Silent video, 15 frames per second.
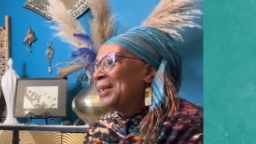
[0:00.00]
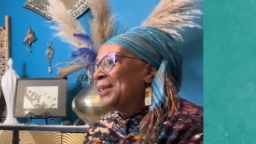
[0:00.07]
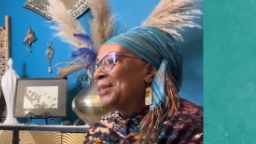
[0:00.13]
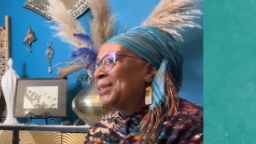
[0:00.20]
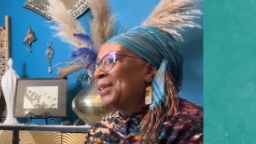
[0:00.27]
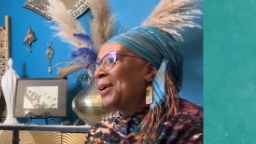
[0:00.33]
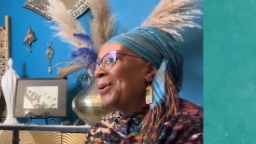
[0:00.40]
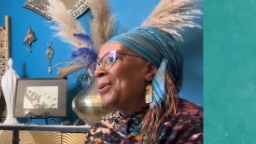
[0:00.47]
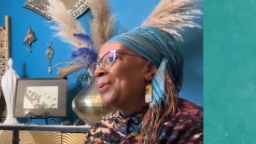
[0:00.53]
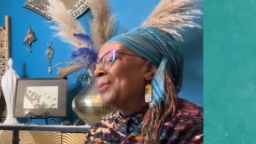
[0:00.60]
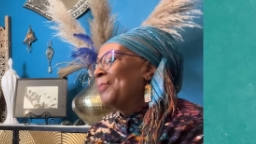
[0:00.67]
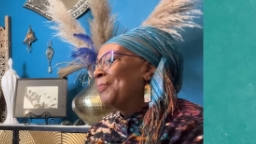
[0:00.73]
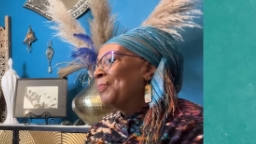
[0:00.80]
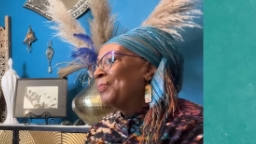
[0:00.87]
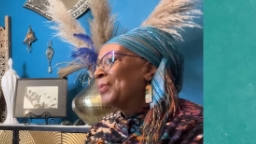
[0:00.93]

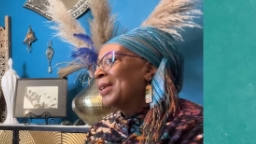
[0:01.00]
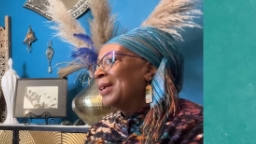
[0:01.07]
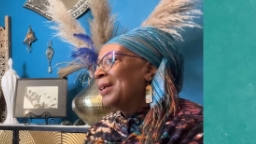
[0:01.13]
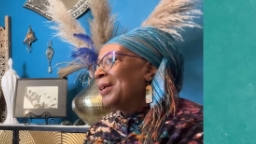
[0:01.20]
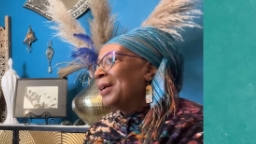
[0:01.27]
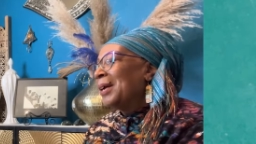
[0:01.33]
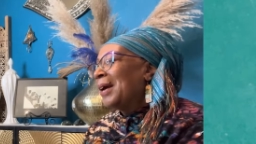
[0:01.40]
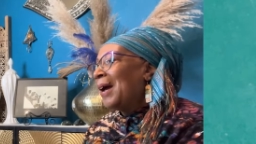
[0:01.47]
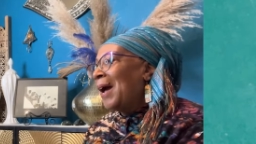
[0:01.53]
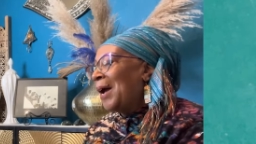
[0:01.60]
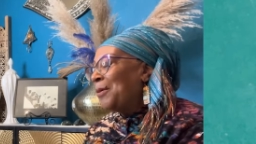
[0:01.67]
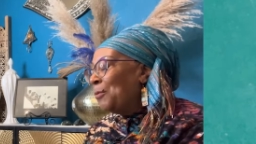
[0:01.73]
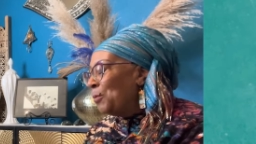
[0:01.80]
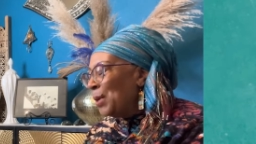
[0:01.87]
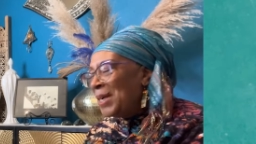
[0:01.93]
so
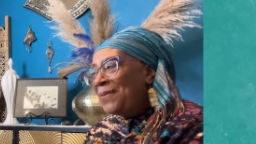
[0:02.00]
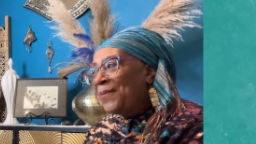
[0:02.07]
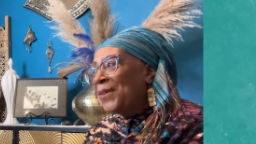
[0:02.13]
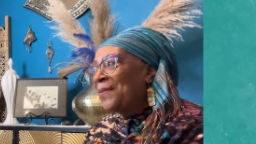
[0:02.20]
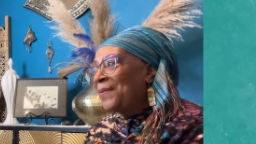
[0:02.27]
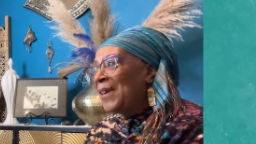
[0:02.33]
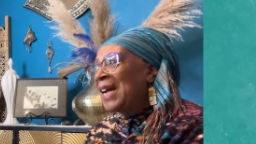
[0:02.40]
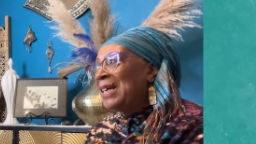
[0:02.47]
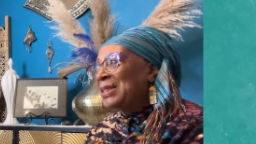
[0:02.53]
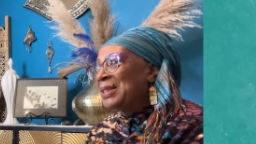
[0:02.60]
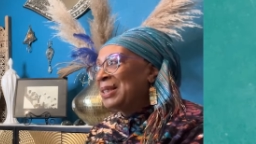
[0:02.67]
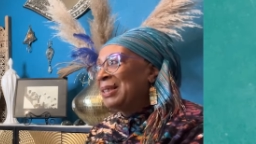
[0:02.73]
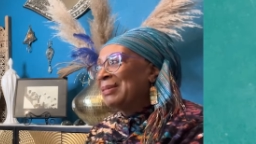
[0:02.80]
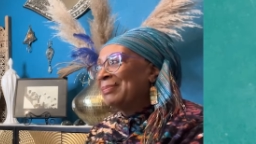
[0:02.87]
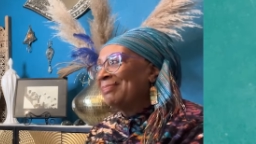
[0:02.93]
i went for
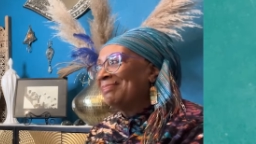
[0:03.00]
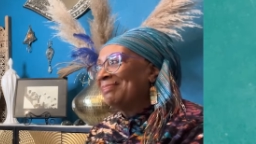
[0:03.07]
fashion